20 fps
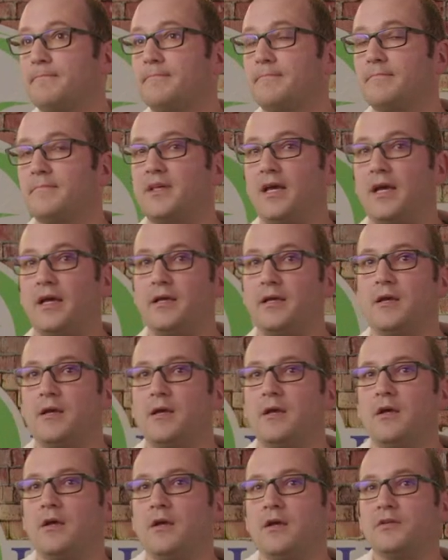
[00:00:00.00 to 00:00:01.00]
Okay.
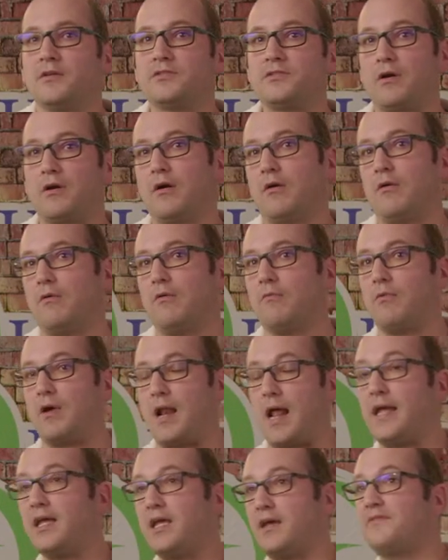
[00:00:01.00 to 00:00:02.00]
So when
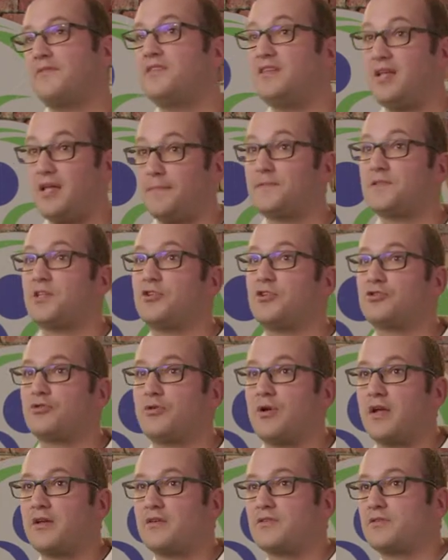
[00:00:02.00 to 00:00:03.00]
I give tips and
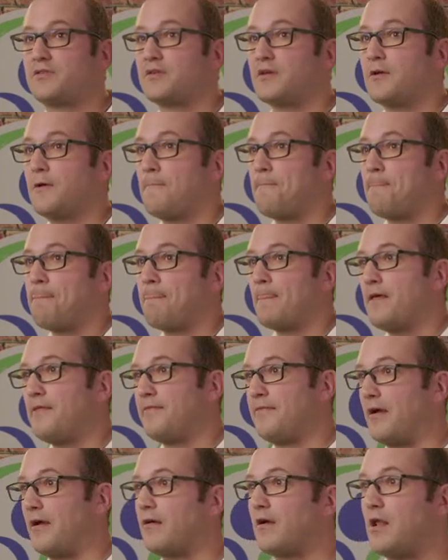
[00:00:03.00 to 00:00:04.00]
tricks,
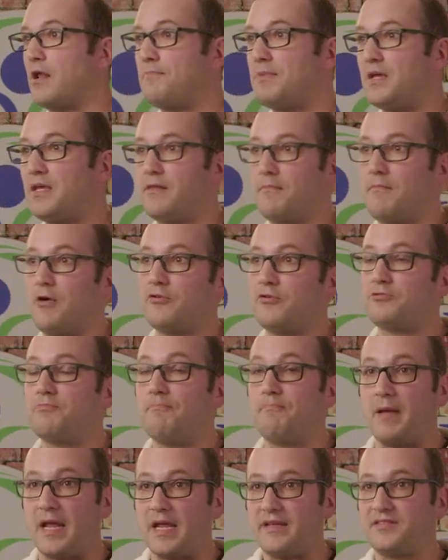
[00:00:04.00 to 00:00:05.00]
they're going to be the most
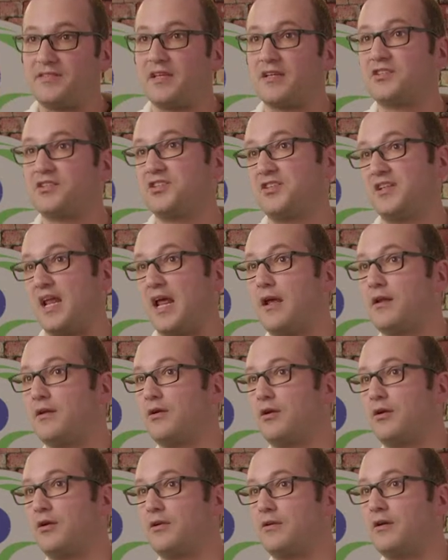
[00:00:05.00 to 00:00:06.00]
basic
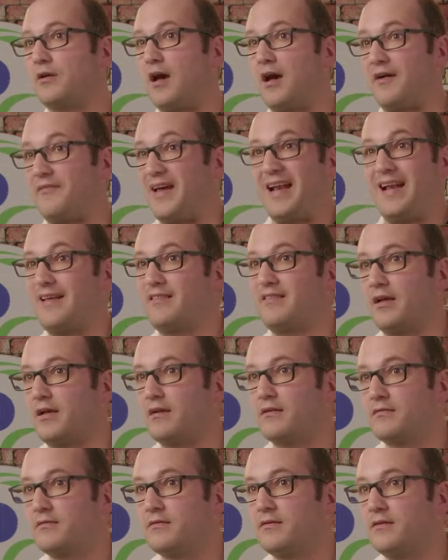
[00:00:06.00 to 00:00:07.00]
standard of anything
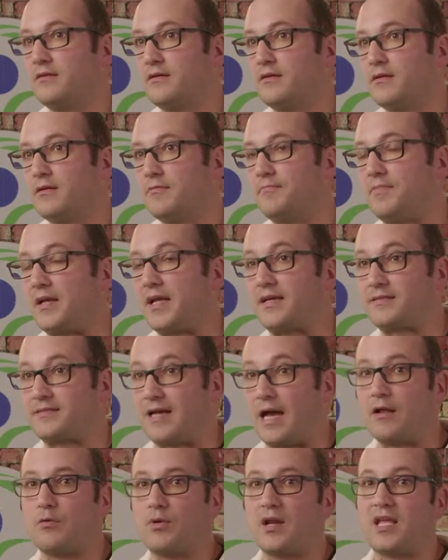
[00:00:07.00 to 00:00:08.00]
because I
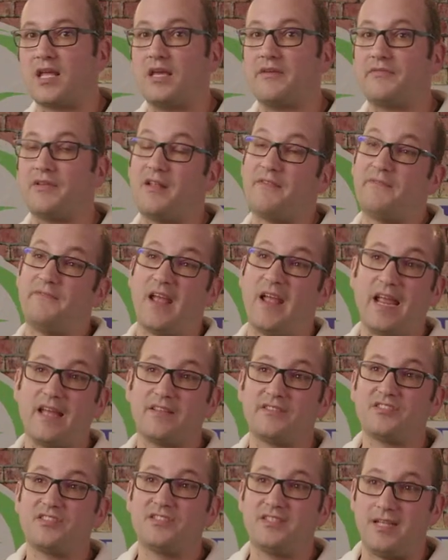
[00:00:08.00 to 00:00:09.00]
don't want to give an
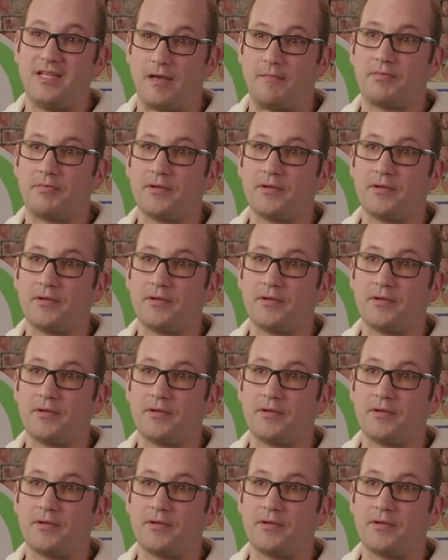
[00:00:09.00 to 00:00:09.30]
advanced tip,